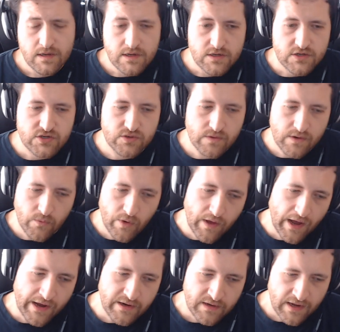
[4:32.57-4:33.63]
Sure.
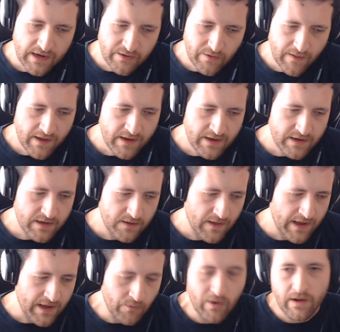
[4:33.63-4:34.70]
Well, I rely a
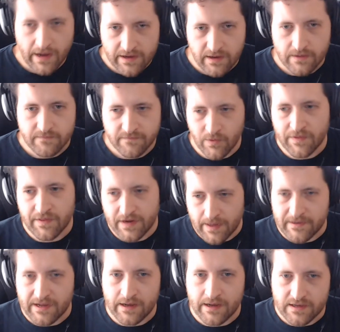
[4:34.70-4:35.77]
lot. Well, for one
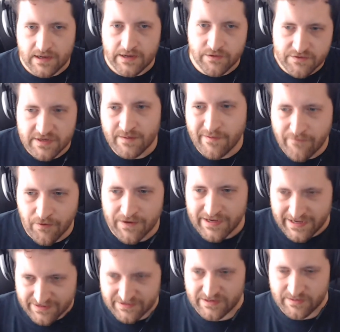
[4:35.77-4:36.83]
thing, I use Cinema
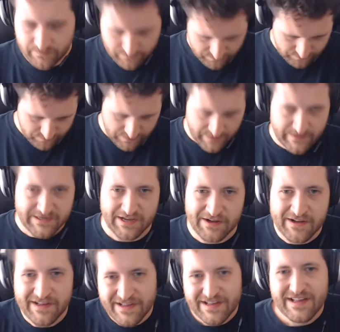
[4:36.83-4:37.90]
4D, as you can maybe
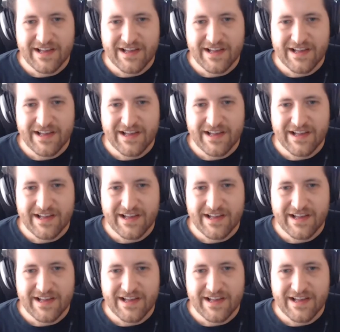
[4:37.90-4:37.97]
tell.